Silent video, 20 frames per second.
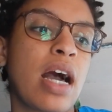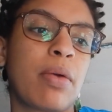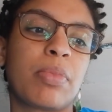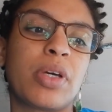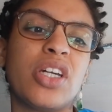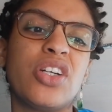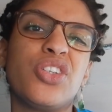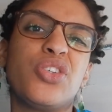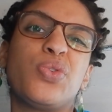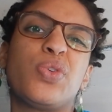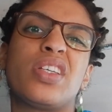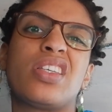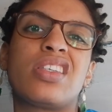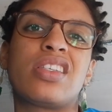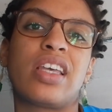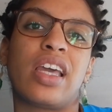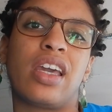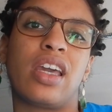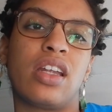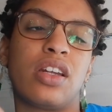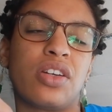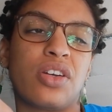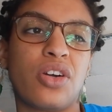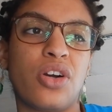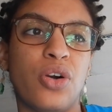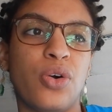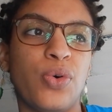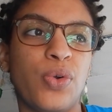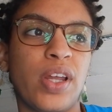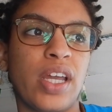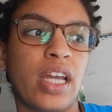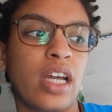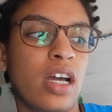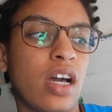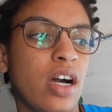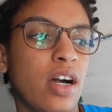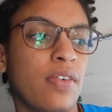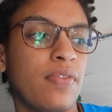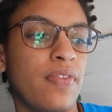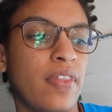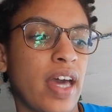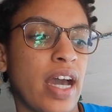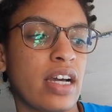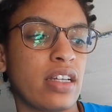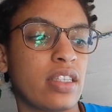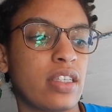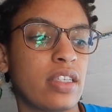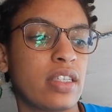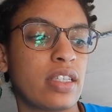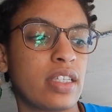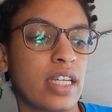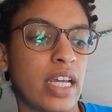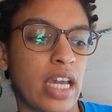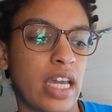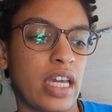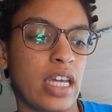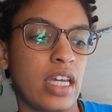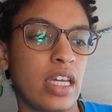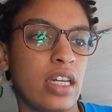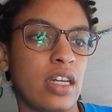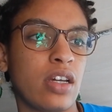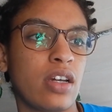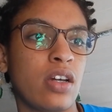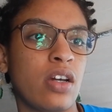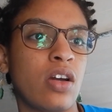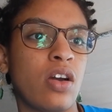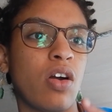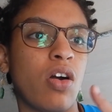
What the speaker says: I'm gonna do a second coating of that stain